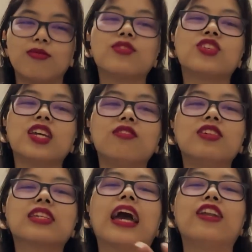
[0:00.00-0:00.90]
Jean
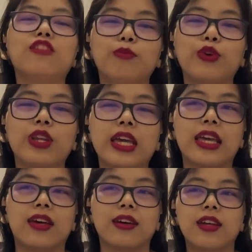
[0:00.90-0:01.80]
was kind of
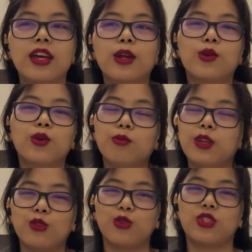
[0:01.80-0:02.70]
bullying her. Don't
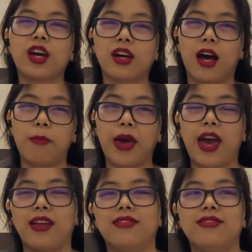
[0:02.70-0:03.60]
be so stuck up,
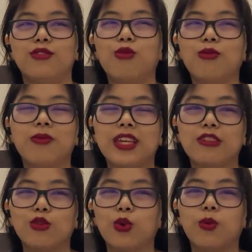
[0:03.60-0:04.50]
and don't be
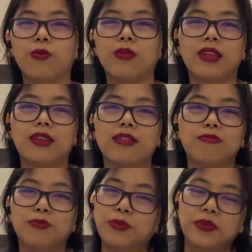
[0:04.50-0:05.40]
so
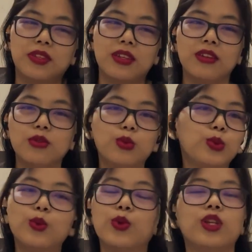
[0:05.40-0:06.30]

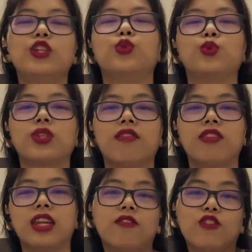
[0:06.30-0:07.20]
two goody shoes
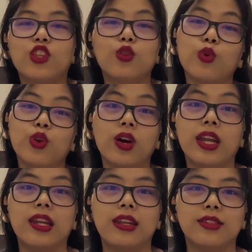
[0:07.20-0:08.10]
every time. We know you
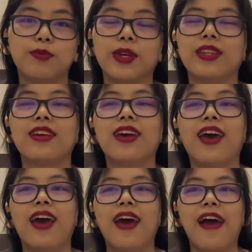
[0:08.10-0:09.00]
are a lesbian."
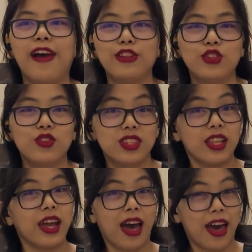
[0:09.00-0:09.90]
And she was
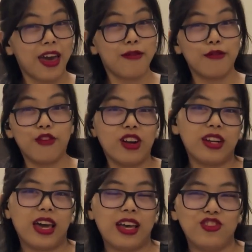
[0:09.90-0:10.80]
like, "I am
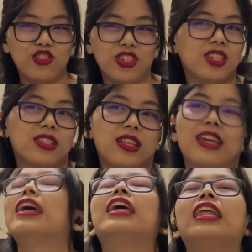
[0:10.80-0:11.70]
what?" And she's
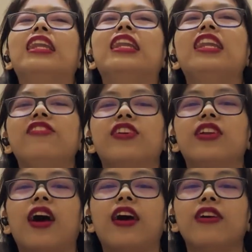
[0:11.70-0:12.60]
like, "Leave
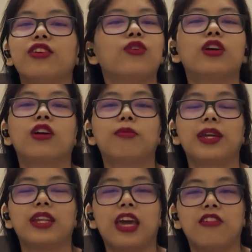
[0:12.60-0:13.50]
it. You are not
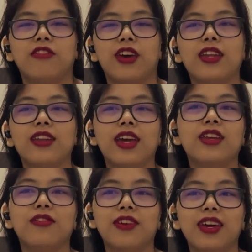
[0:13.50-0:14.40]
my type." And
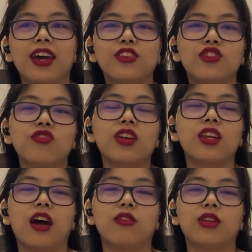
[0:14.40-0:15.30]
anyway, and she
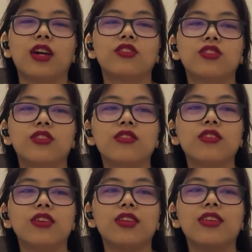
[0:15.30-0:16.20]
went out, and
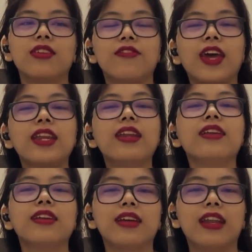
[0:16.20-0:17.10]
she
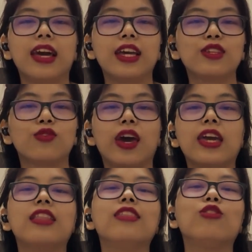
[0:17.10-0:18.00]
finally realized
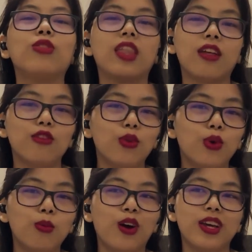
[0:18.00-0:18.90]
why
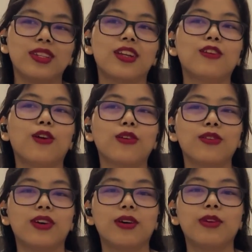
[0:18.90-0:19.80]
no boys had talked
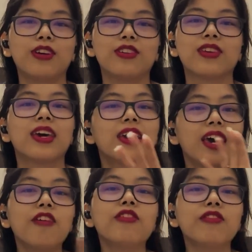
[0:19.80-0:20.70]
to her, because
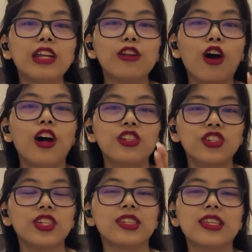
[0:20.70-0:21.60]
everyone thought
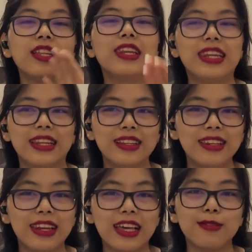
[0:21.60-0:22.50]
she is a
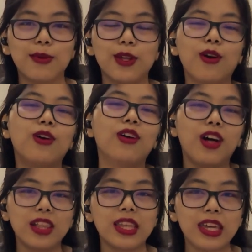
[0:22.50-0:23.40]
lesbian on
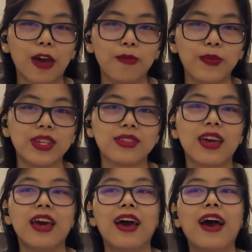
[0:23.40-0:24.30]
all the campus.
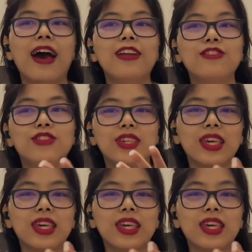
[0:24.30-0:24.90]
And